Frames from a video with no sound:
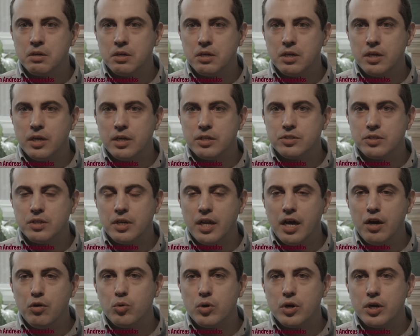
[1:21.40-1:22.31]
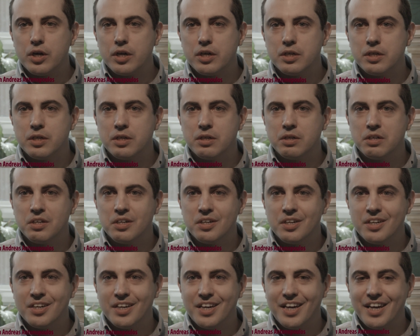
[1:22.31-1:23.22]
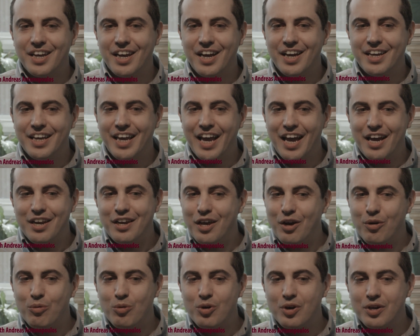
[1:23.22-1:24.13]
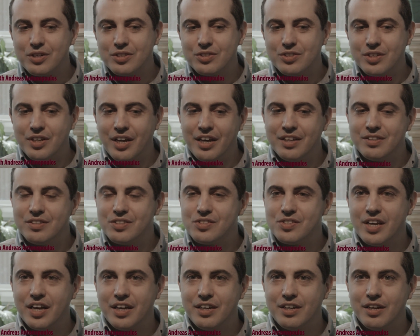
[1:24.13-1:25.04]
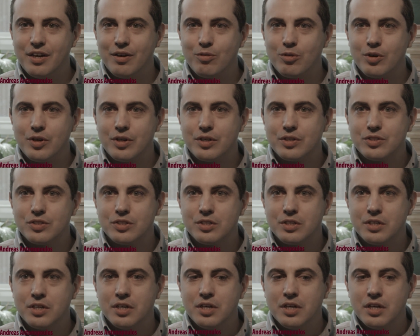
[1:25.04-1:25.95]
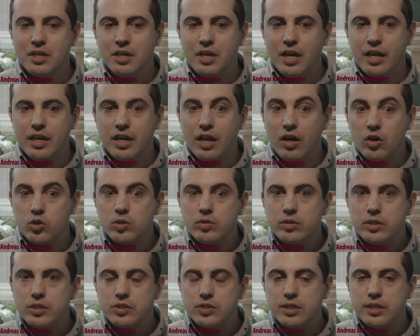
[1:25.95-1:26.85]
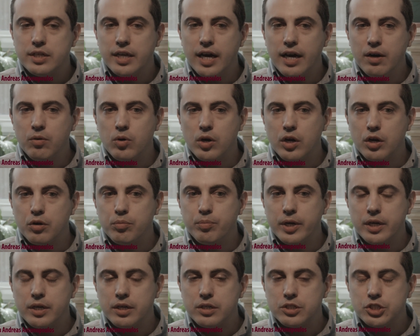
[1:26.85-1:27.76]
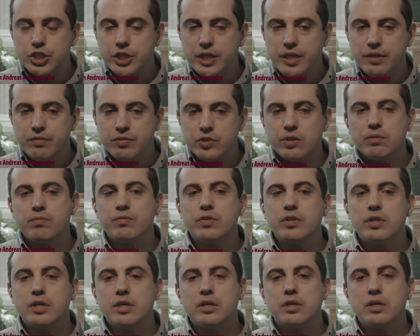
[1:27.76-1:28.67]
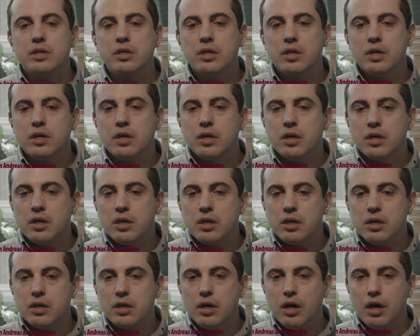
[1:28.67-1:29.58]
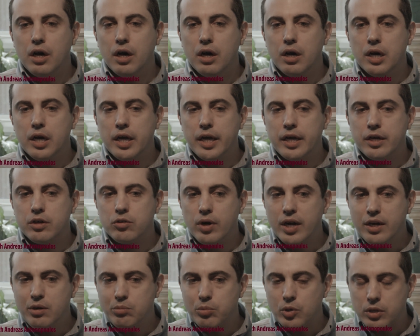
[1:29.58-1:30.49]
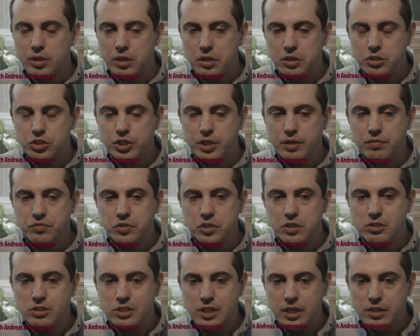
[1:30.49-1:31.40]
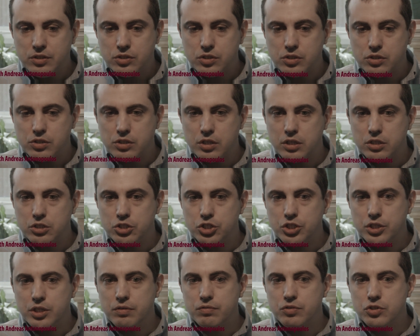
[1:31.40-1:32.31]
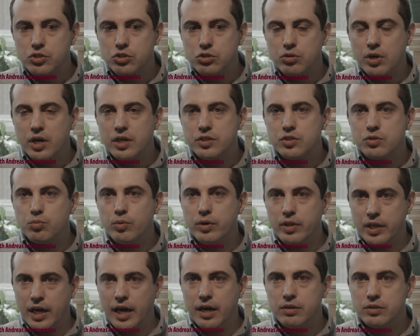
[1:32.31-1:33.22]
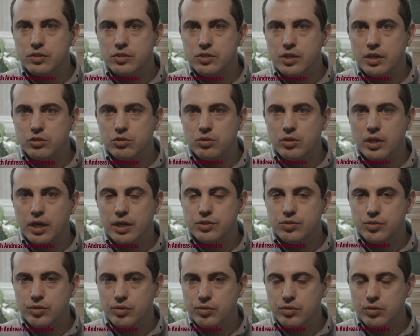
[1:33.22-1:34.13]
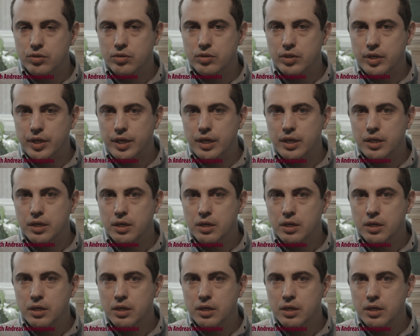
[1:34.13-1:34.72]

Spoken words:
It's a network. And I get networks and I understand networks. And not only is it a network, but it achieves something incredible. It achieves consensus. It achieves trust without centralized authority.